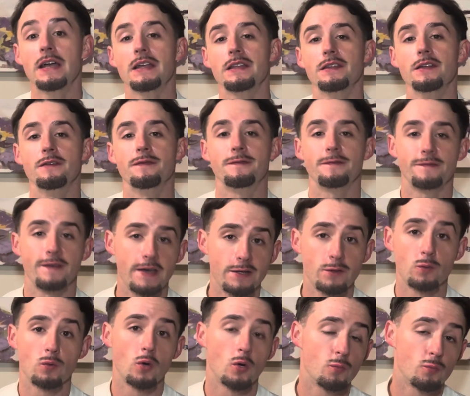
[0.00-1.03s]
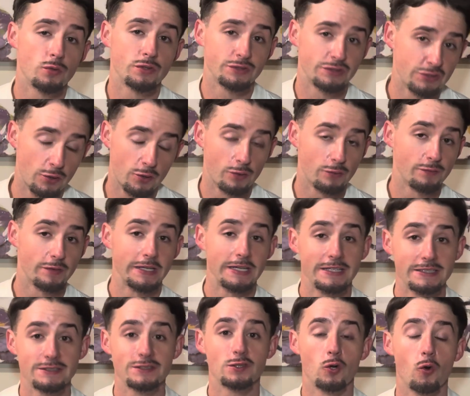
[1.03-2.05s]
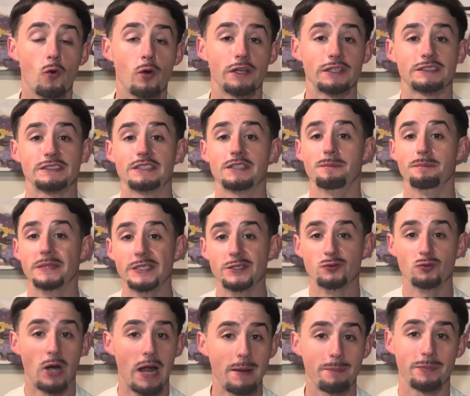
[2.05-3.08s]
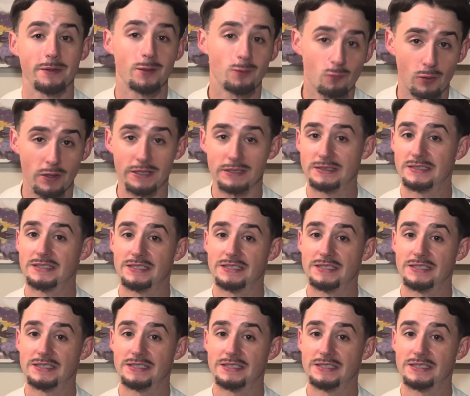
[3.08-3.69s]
the Federal Reserve is going to be dropping rates.